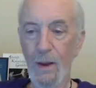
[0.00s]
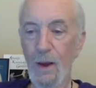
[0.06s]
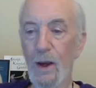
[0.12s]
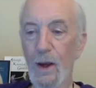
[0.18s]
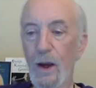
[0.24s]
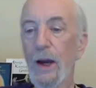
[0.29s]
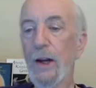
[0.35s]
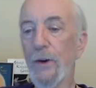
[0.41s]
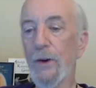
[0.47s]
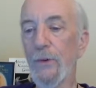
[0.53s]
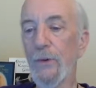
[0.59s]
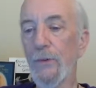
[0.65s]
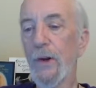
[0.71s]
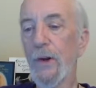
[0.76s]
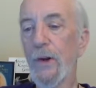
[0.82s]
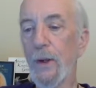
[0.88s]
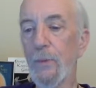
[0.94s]
I had a
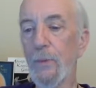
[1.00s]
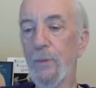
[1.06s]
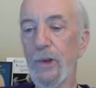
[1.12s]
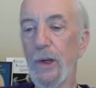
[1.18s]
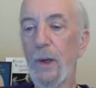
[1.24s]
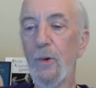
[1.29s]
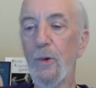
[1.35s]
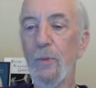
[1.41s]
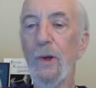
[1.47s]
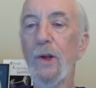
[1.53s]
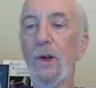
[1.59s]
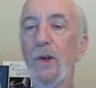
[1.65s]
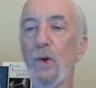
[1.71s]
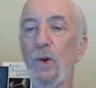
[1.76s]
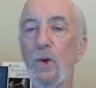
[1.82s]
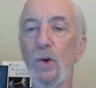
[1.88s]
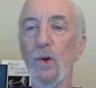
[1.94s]
friend named Sam
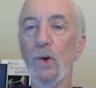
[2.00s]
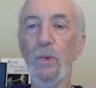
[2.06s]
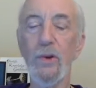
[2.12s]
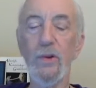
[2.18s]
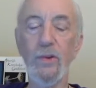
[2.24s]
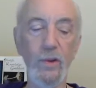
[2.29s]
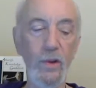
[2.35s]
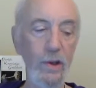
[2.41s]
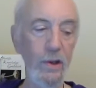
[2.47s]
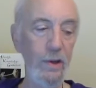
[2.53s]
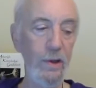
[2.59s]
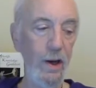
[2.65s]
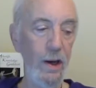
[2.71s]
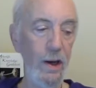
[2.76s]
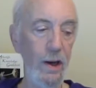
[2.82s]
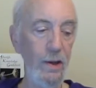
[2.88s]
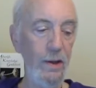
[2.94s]
Domenico who recently
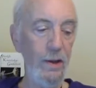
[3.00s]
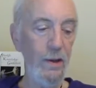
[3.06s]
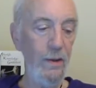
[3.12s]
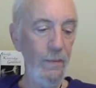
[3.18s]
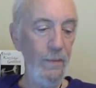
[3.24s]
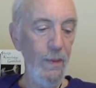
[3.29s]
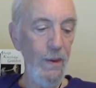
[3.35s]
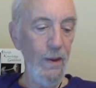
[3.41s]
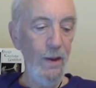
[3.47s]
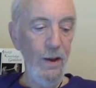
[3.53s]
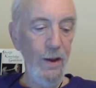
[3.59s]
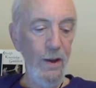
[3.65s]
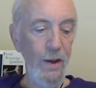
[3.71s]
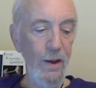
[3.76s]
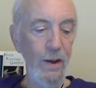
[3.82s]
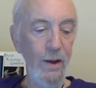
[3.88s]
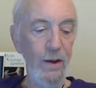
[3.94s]
died.
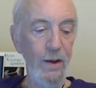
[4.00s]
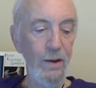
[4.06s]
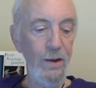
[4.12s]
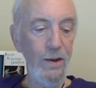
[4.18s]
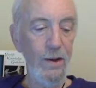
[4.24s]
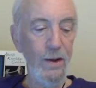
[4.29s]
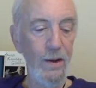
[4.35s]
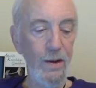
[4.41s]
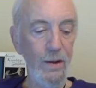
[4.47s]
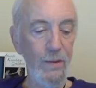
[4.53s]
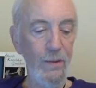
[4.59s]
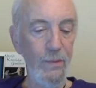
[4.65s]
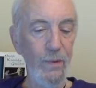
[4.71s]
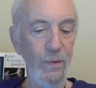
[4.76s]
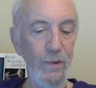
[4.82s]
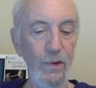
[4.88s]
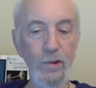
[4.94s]
And
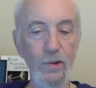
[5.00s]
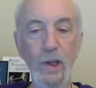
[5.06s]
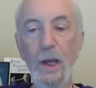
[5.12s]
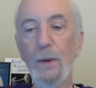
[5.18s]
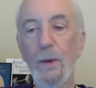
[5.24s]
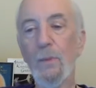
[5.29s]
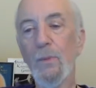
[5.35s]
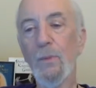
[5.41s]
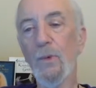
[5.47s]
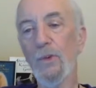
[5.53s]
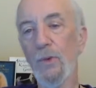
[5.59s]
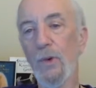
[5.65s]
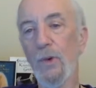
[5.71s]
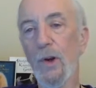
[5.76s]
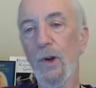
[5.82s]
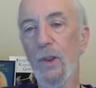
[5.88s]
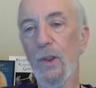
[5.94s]
Sam was
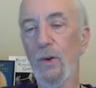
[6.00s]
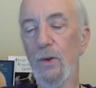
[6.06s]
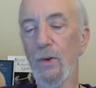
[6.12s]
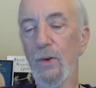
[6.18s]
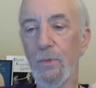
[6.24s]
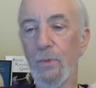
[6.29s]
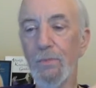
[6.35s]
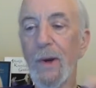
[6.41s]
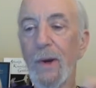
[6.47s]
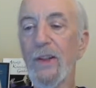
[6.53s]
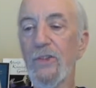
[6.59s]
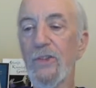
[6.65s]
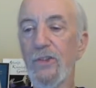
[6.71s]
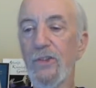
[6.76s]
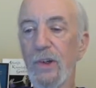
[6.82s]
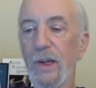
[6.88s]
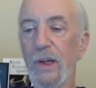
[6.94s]
one of those
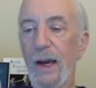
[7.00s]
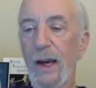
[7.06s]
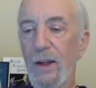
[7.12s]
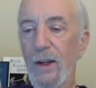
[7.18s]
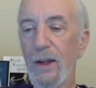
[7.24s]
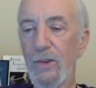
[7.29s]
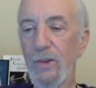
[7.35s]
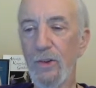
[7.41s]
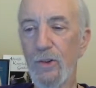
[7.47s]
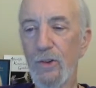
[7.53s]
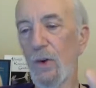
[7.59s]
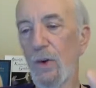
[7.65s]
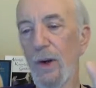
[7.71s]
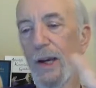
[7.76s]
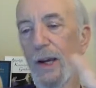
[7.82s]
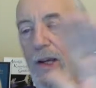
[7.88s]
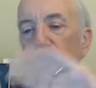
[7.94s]
Mensa guys, an
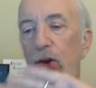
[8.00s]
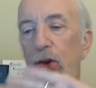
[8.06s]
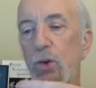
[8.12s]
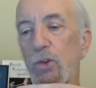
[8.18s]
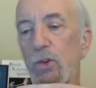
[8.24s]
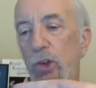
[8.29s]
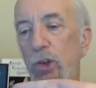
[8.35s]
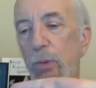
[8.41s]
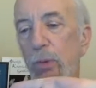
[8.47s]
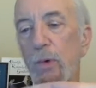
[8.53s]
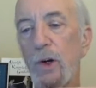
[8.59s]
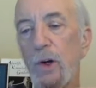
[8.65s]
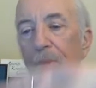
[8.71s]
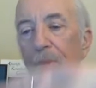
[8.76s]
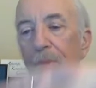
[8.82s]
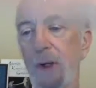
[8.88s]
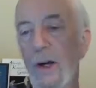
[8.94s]
IQ somewhere
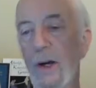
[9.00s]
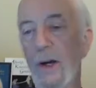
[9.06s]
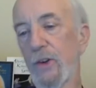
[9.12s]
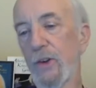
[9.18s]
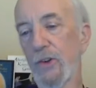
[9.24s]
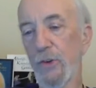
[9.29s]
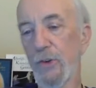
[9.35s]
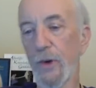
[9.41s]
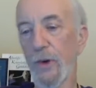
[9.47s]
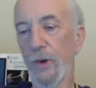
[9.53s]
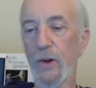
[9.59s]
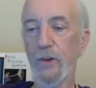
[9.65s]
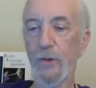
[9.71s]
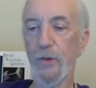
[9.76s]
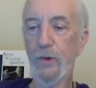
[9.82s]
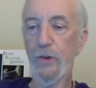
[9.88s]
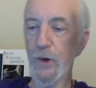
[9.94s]
beyond the
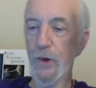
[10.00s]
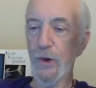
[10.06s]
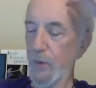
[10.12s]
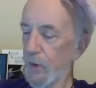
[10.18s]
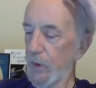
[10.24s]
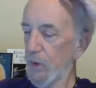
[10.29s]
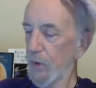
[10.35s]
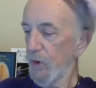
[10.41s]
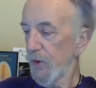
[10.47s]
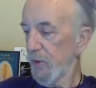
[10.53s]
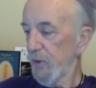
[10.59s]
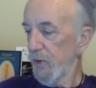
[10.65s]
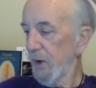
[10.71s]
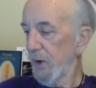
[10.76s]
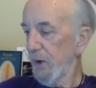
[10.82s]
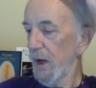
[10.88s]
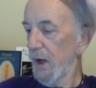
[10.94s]
stratosphere. He was a
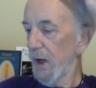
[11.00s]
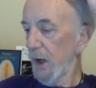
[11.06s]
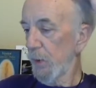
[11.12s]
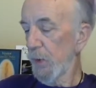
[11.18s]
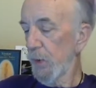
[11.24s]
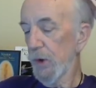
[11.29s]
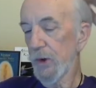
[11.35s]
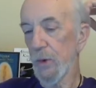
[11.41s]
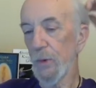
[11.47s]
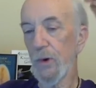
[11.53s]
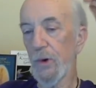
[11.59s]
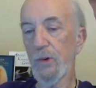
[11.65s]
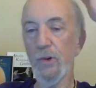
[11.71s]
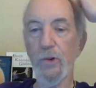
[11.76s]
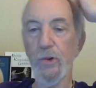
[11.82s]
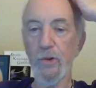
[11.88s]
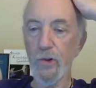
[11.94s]
smart guy. He worked in
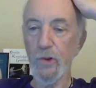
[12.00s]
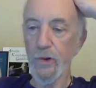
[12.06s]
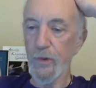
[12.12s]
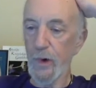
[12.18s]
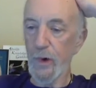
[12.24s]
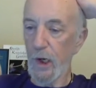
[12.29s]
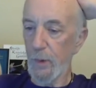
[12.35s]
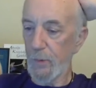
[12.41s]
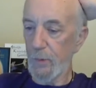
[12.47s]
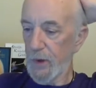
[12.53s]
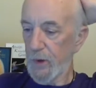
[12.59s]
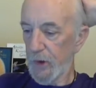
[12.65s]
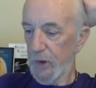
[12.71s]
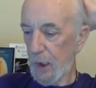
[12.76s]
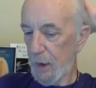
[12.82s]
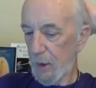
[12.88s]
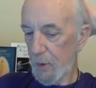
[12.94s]
research and development, the
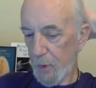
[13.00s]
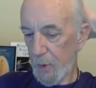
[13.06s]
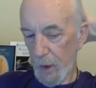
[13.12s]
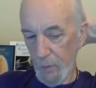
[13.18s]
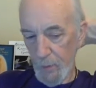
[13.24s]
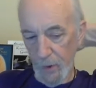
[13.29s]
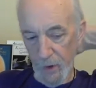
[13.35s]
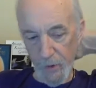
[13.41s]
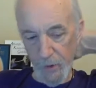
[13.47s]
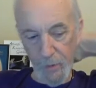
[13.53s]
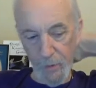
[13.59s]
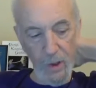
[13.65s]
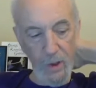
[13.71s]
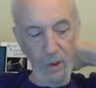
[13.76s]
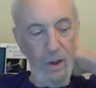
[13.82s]
same department as me.